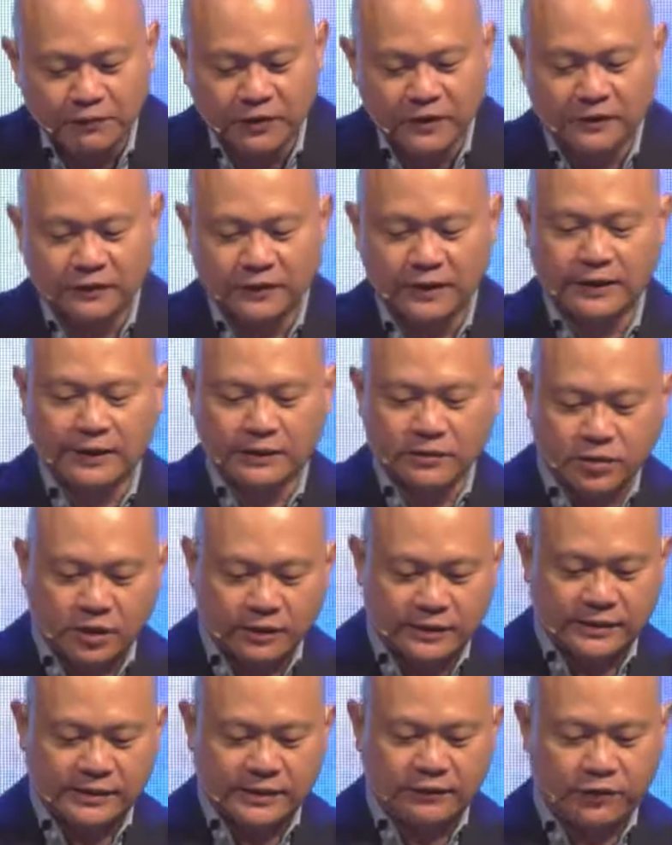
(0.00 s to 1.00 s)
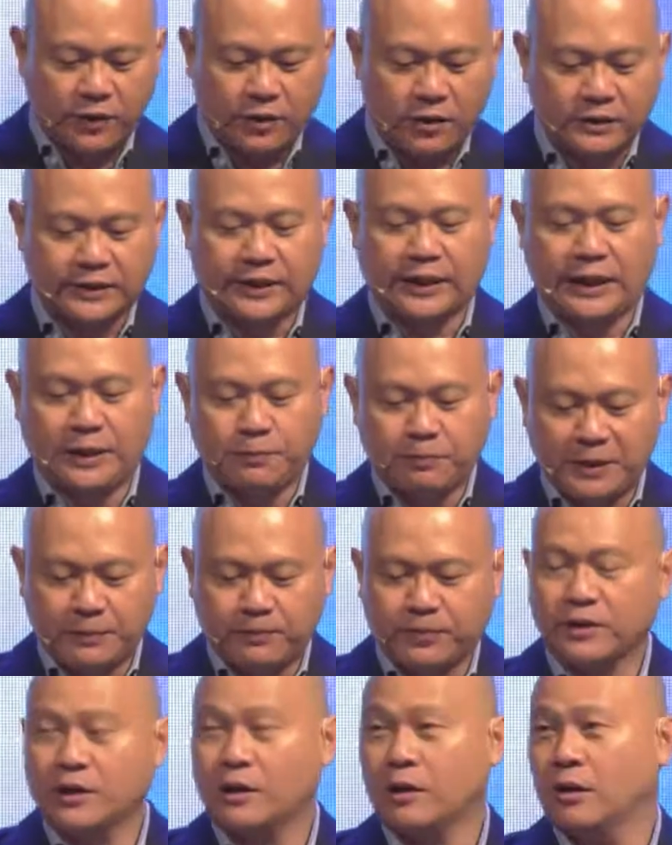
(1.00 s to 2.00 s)
think and talk as if all gay
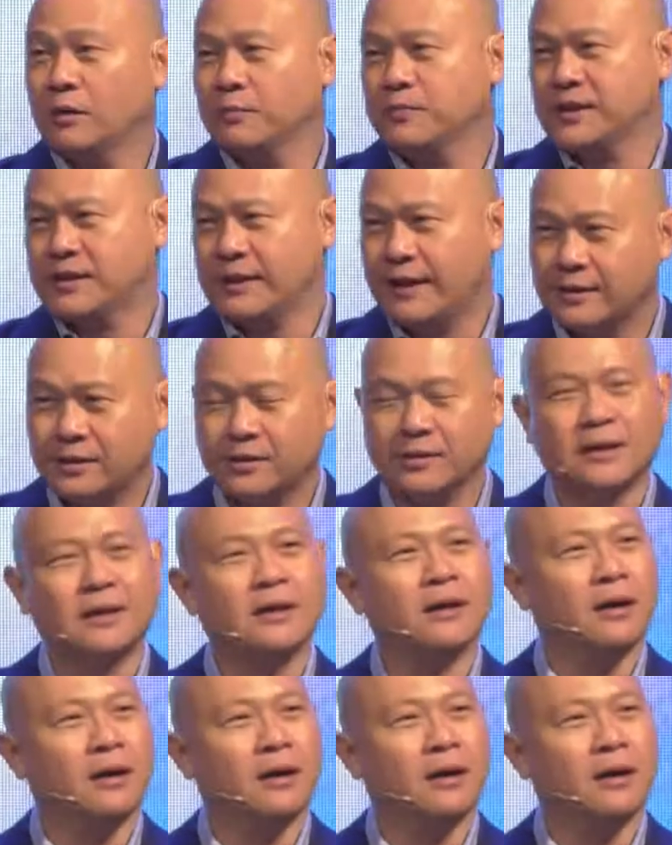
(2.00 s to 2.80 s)
people are obsessed